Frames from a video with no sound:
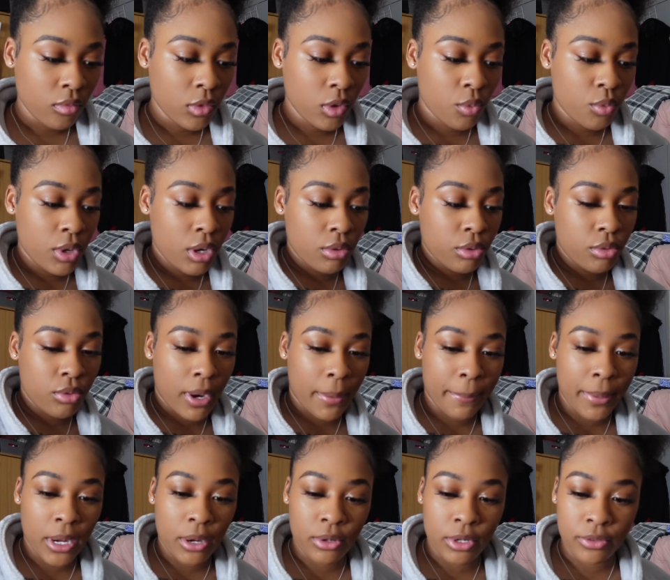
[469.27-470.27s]
we're gonna do our
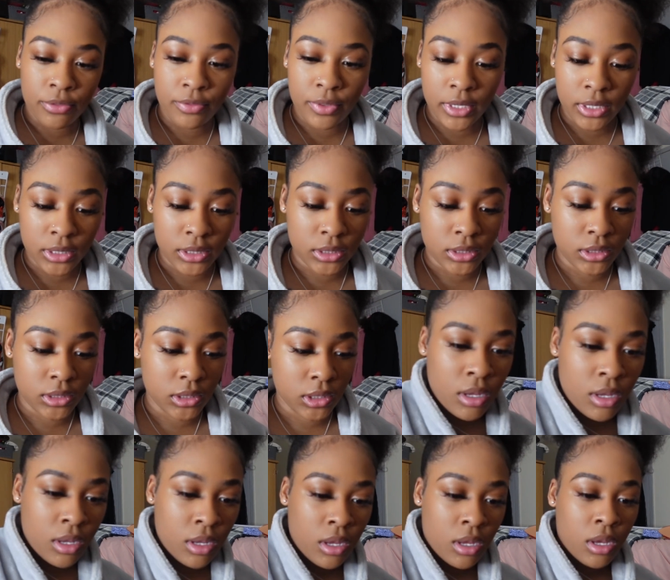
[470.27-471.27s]
powder first
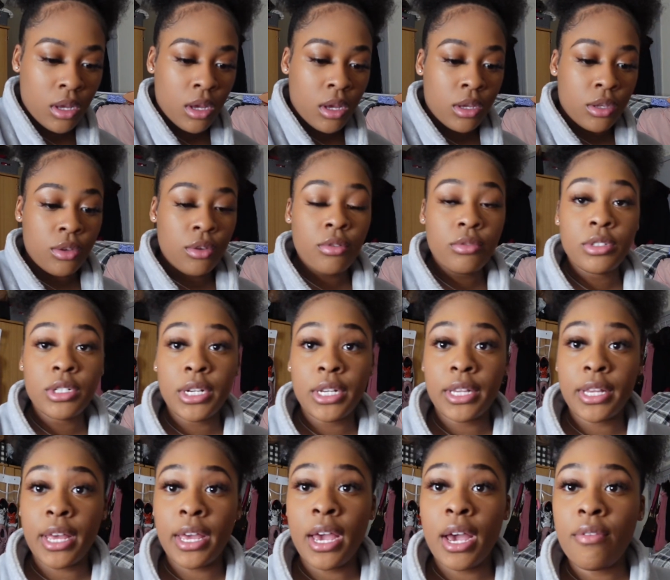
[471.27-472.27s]
usually
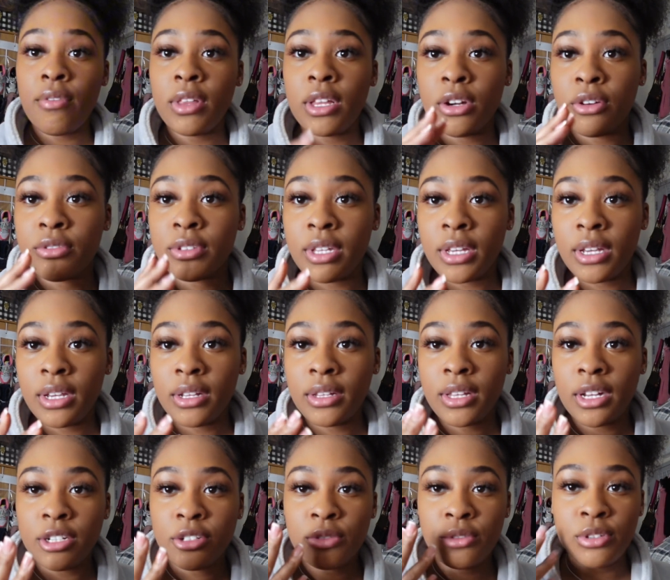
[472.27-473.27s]
they have a little thing
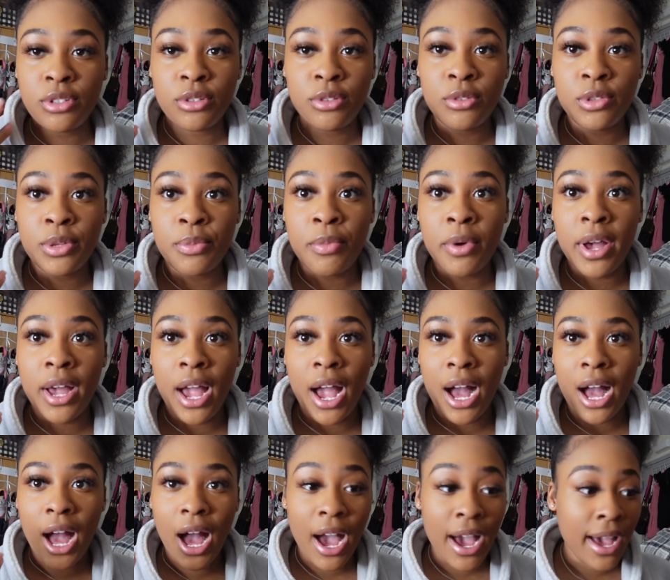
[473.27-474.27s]
that you use but
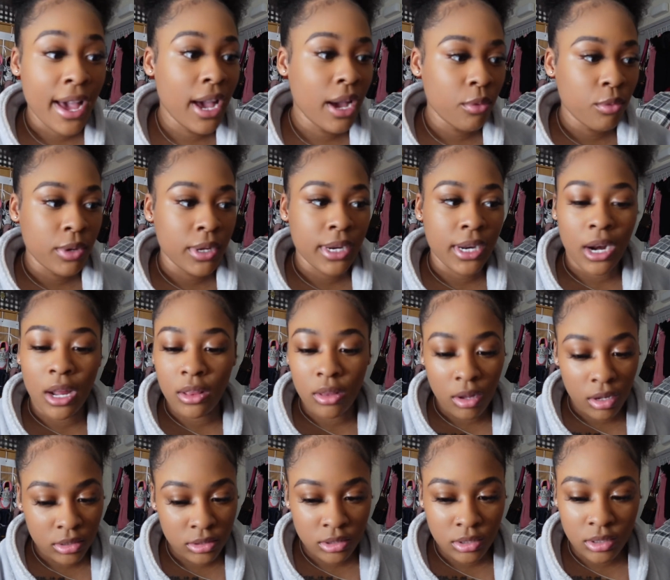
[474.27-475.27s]
I had one and I
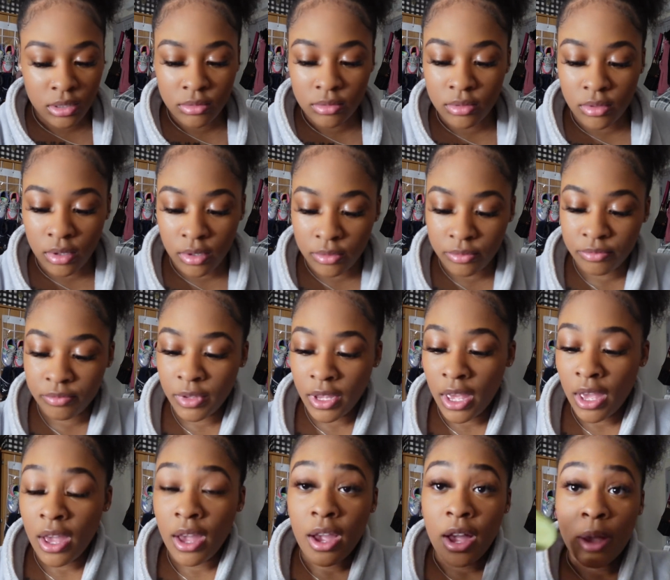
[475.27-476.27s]
lost it so
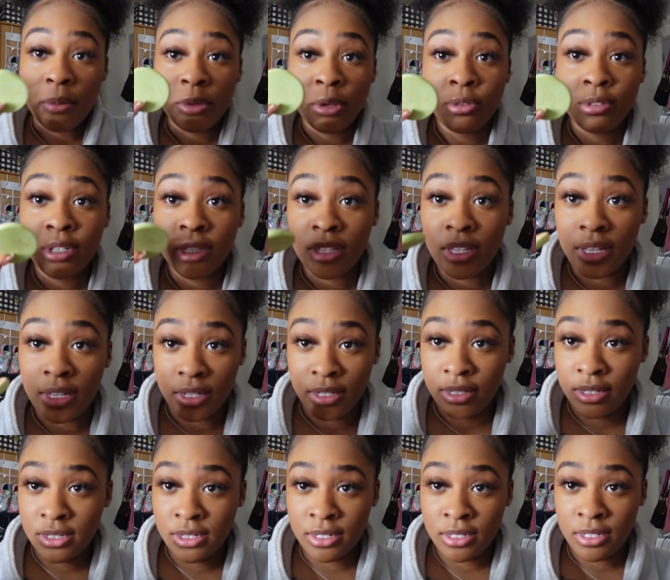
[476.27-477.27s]
I'm using this
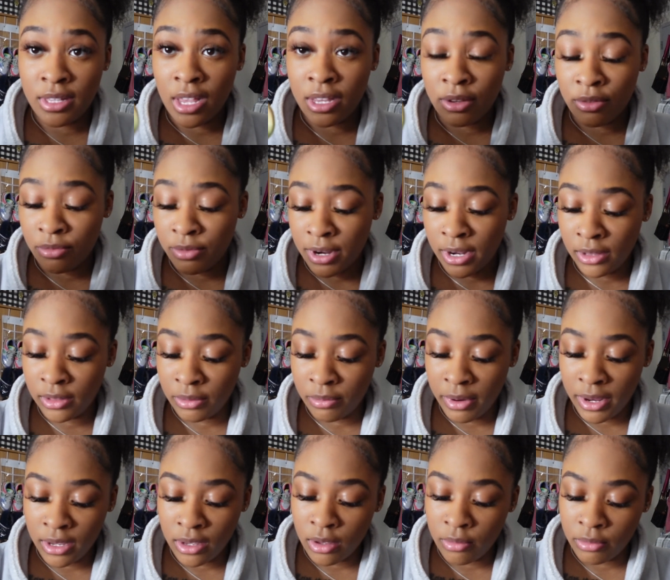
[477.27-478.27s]
this is like a regular
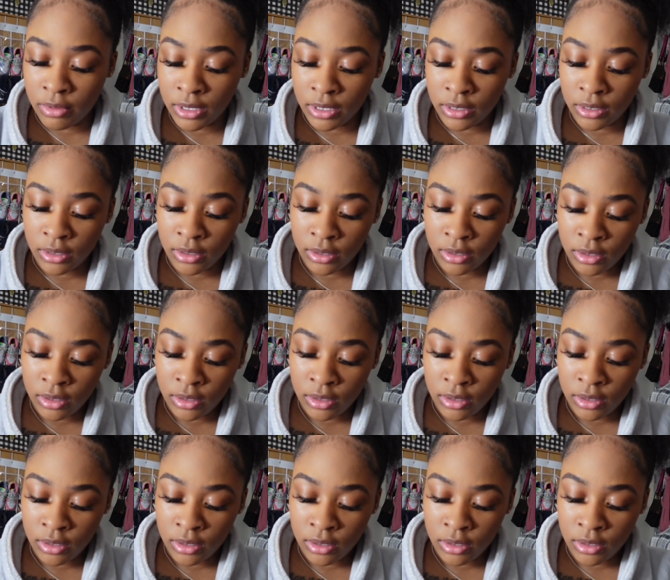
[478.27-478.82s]
makeup thing